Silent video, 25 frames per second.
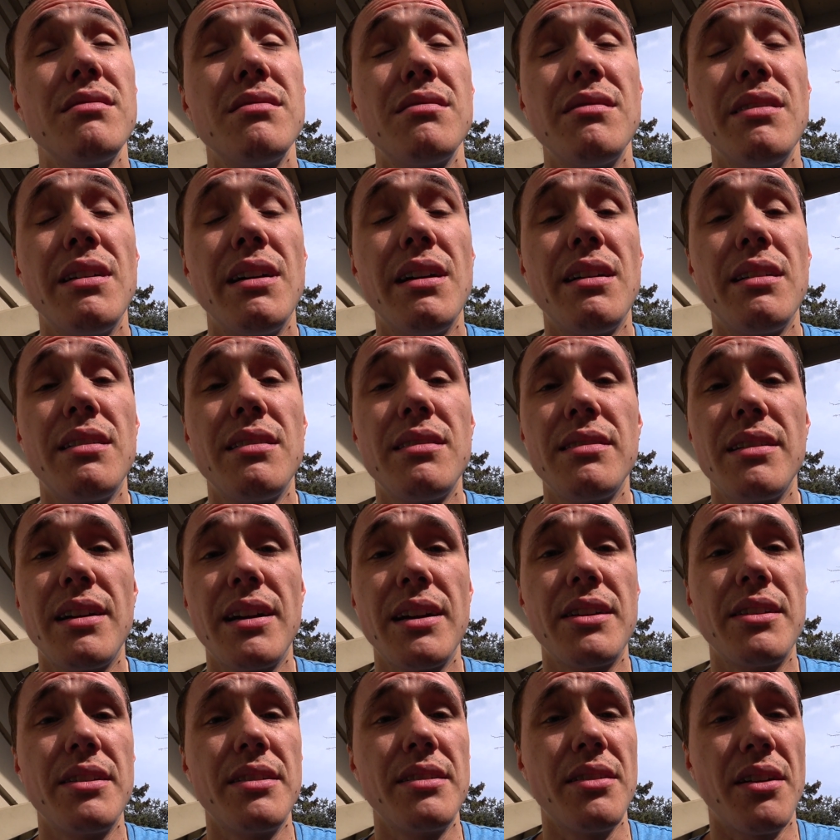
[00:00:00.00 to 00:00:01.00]
well, I
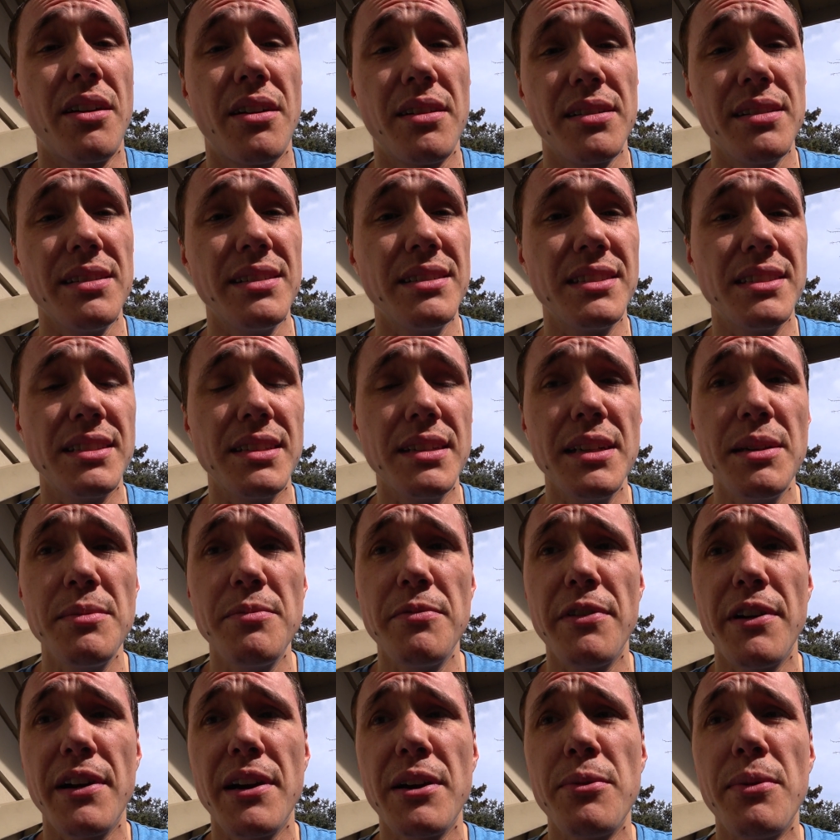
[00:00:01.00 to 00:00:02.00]
couldn't hardly sleep
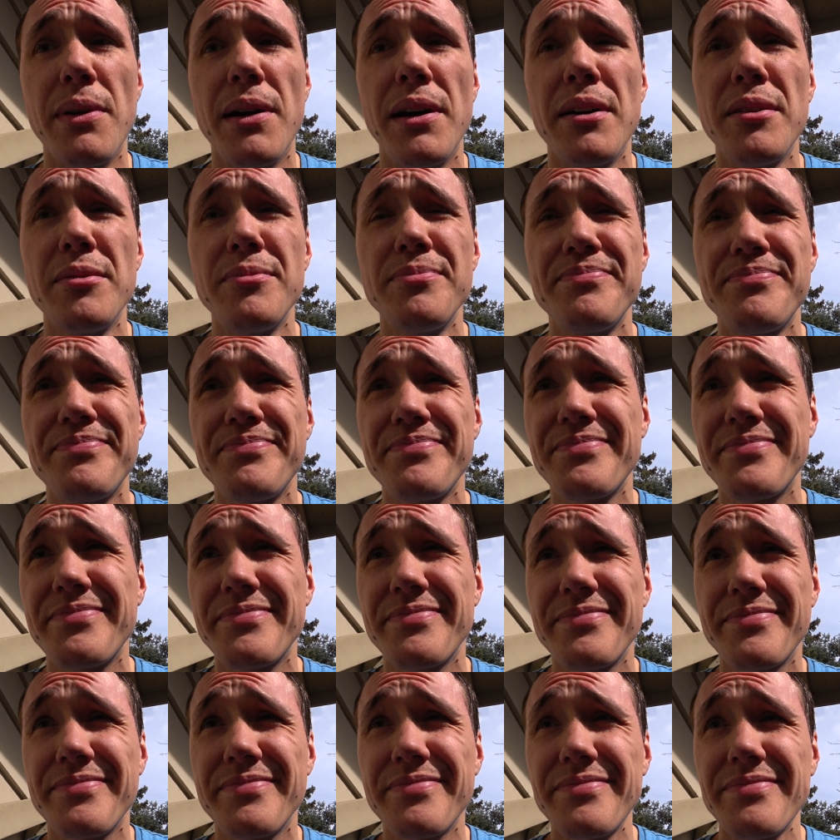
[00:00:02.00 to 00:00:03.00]
very well,
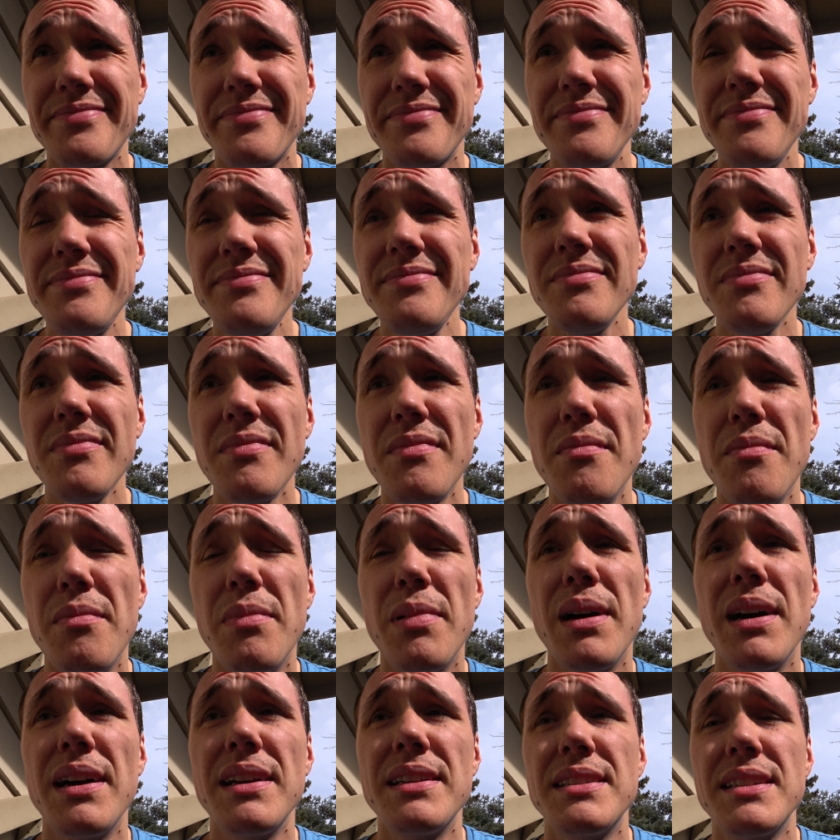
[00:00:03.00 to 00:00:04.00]

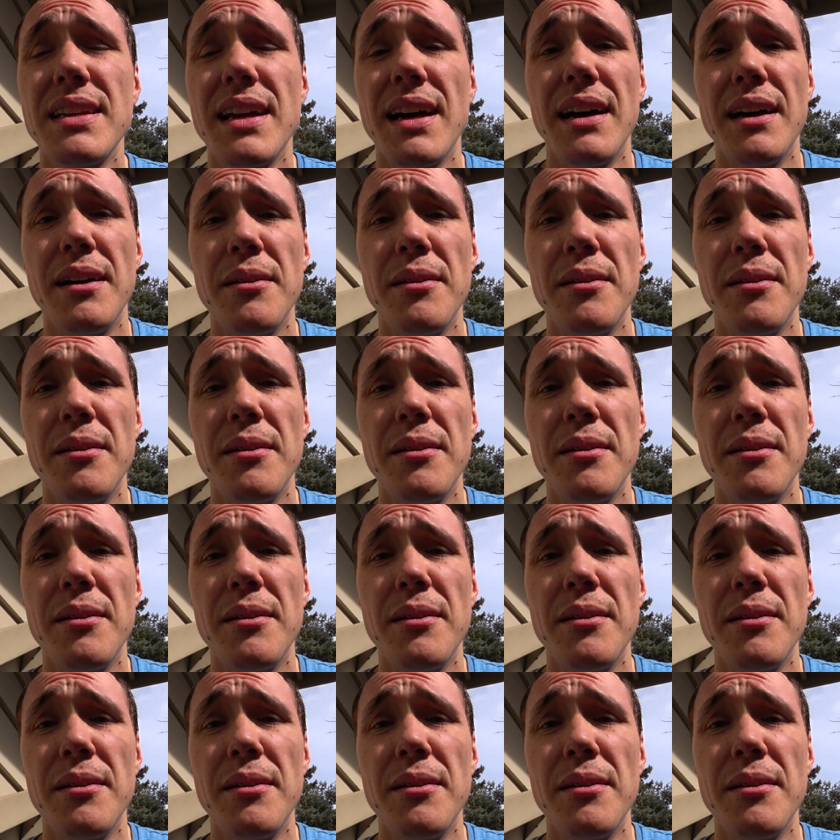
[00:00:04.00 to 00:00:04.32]
but